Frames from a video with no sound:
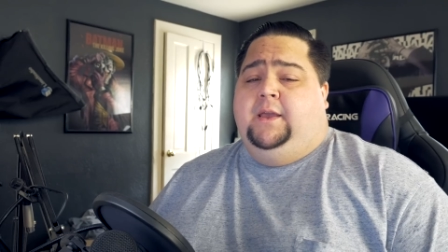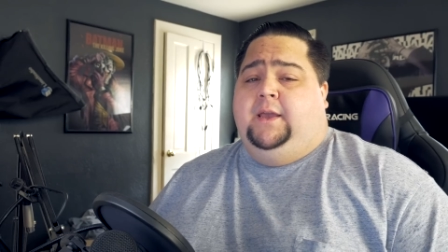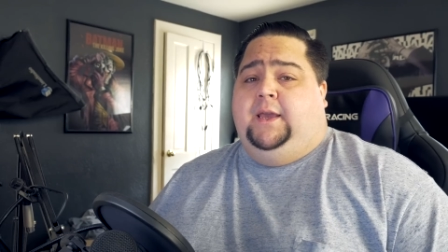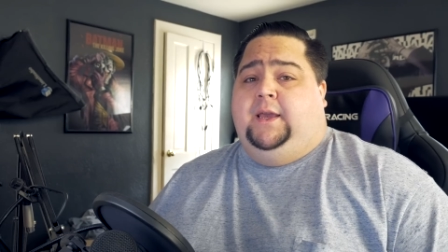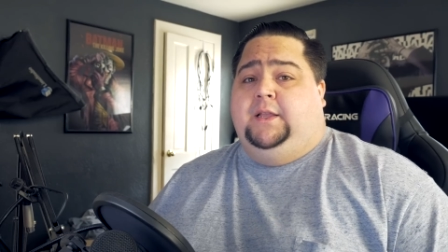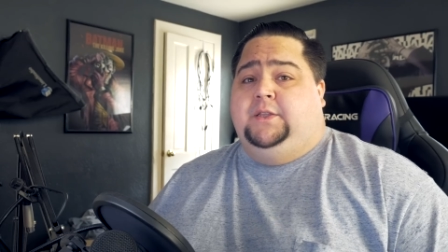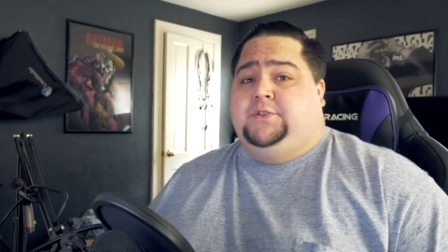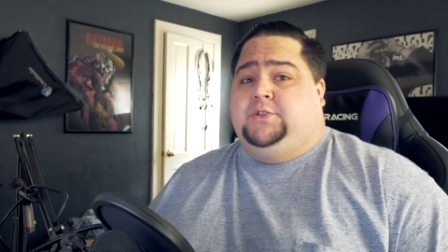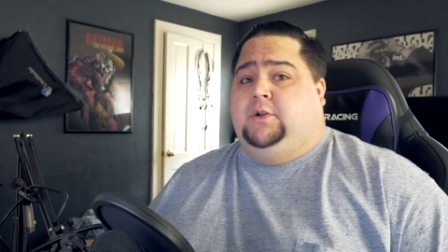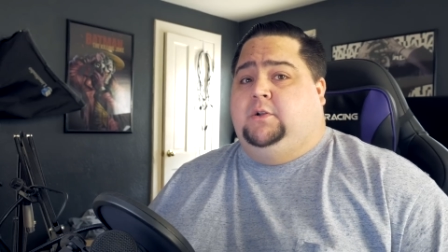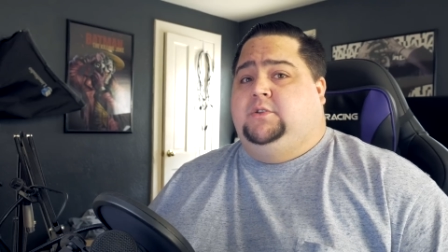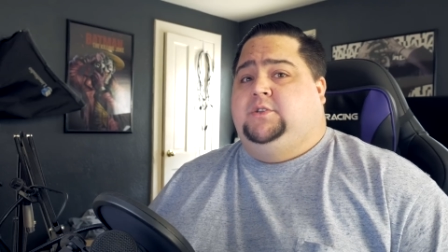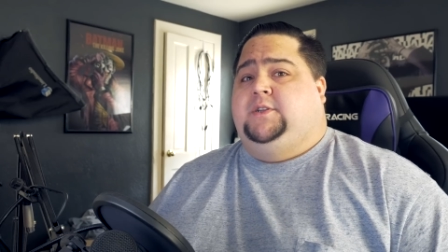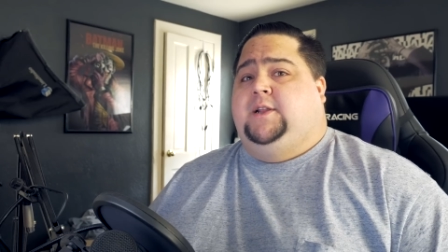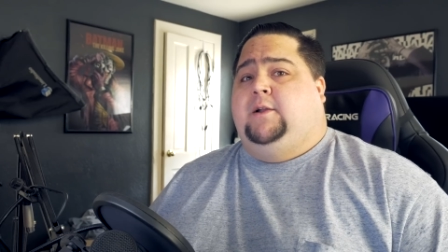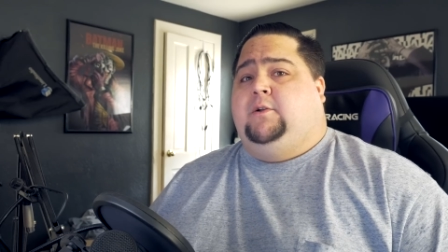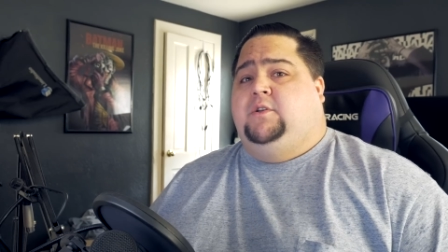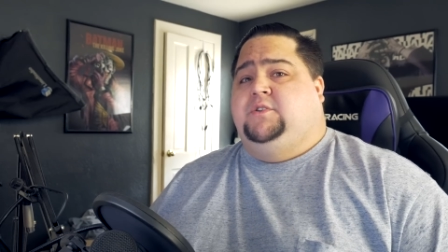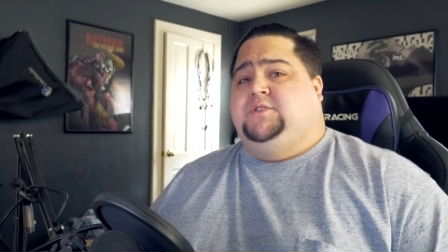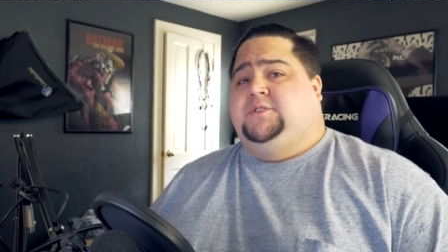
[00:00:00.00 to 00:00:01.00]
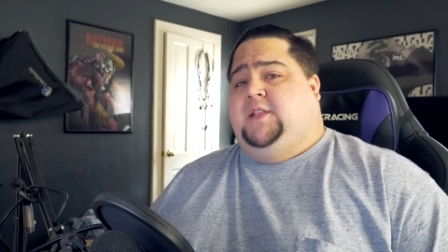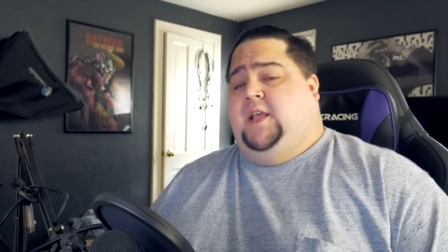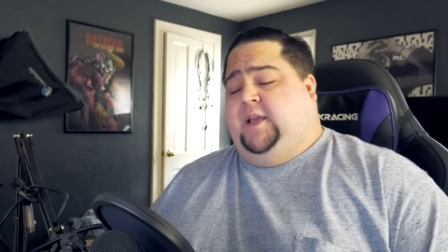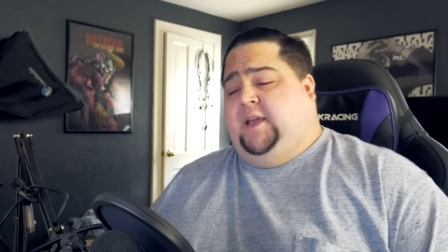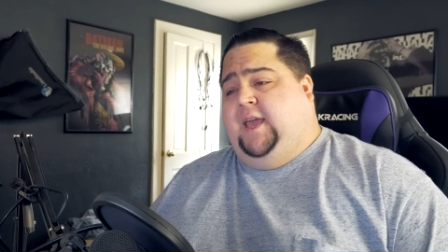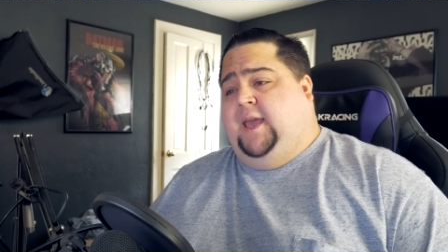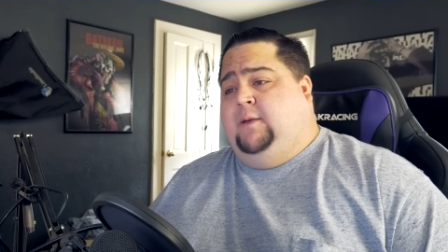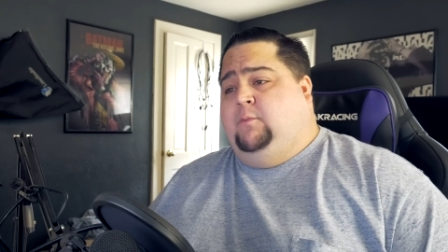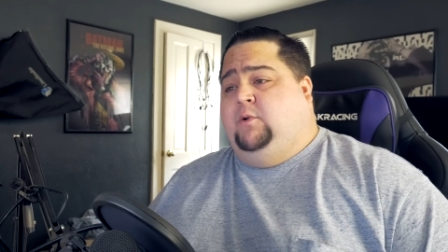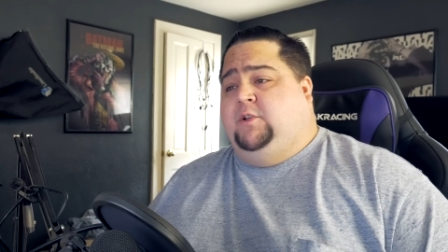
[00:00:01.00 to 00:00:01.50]
in certain scenarios in that
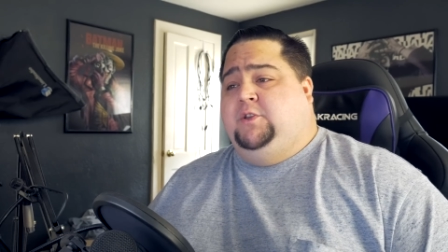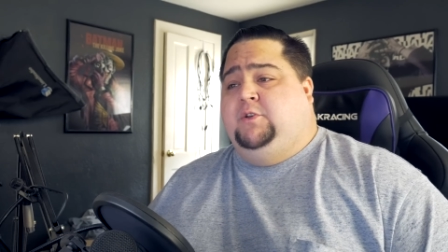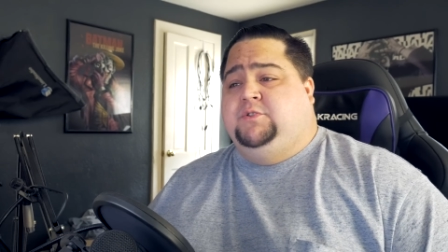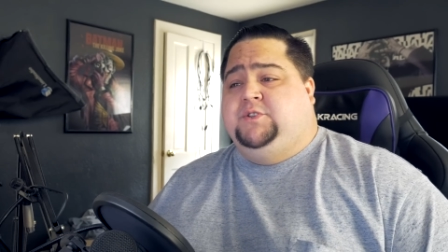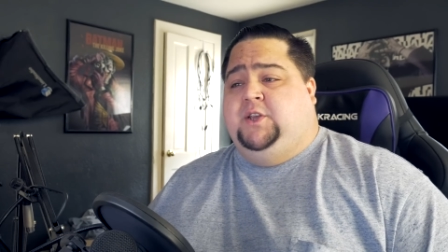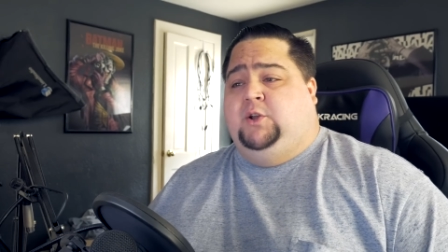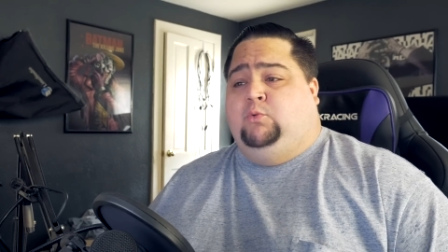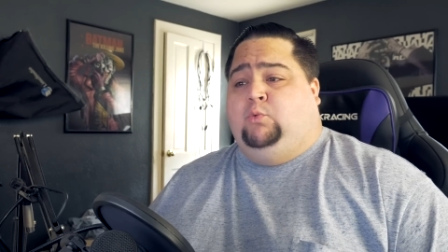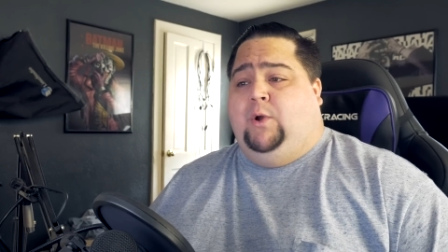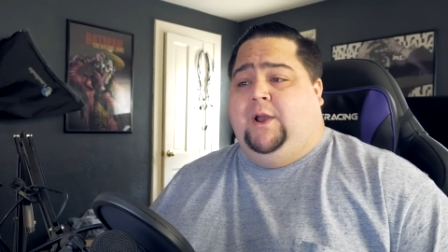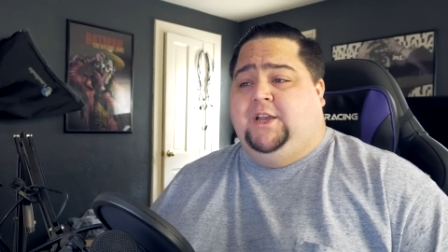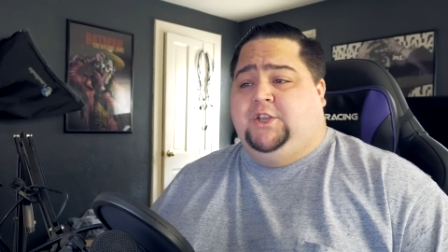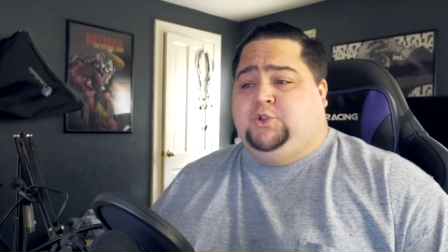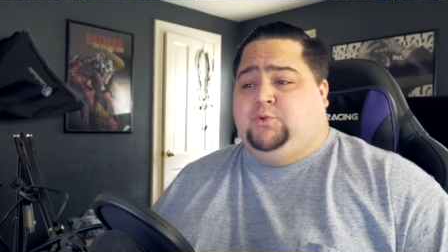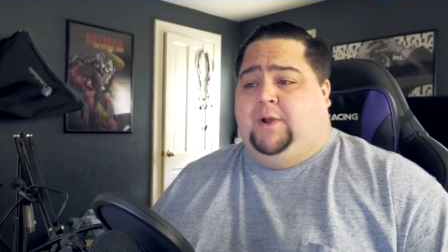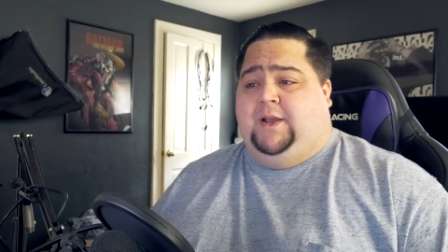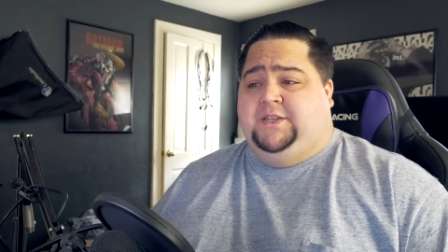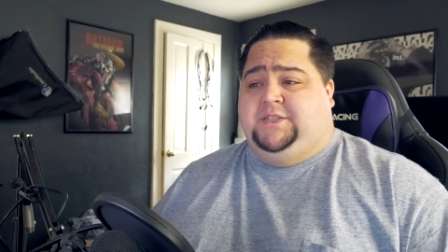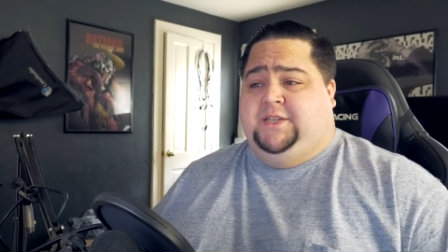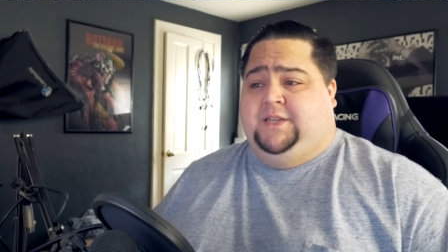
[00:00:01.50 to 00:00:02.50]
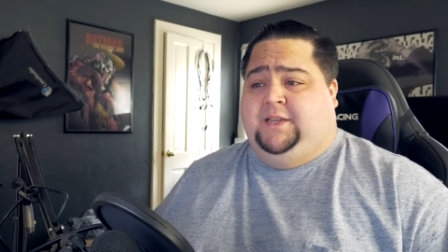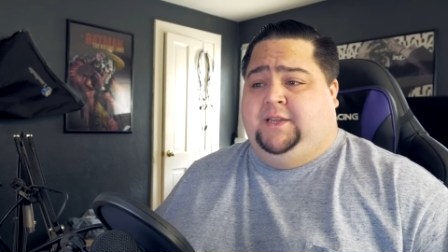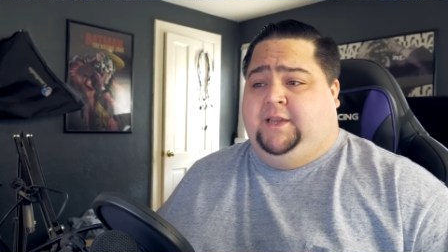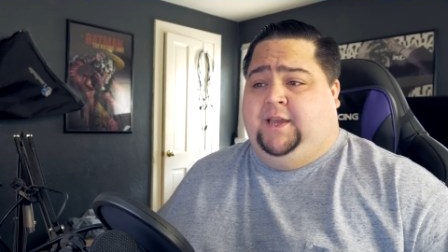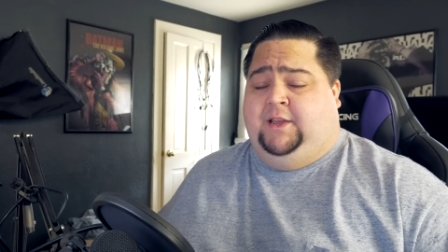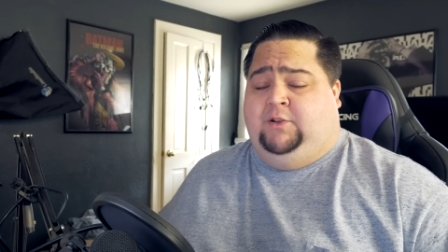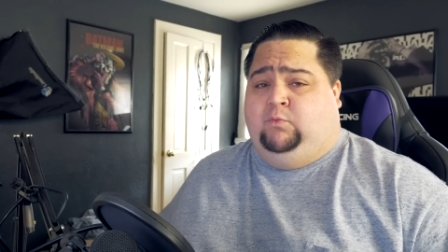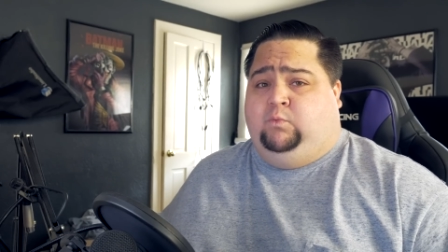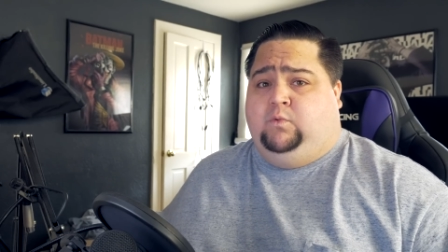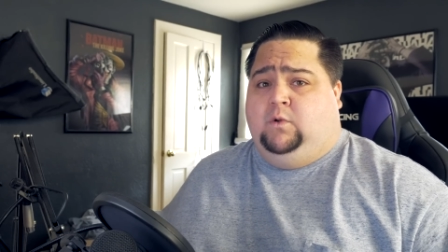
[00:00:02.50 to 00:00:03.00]
game when using ray tracing can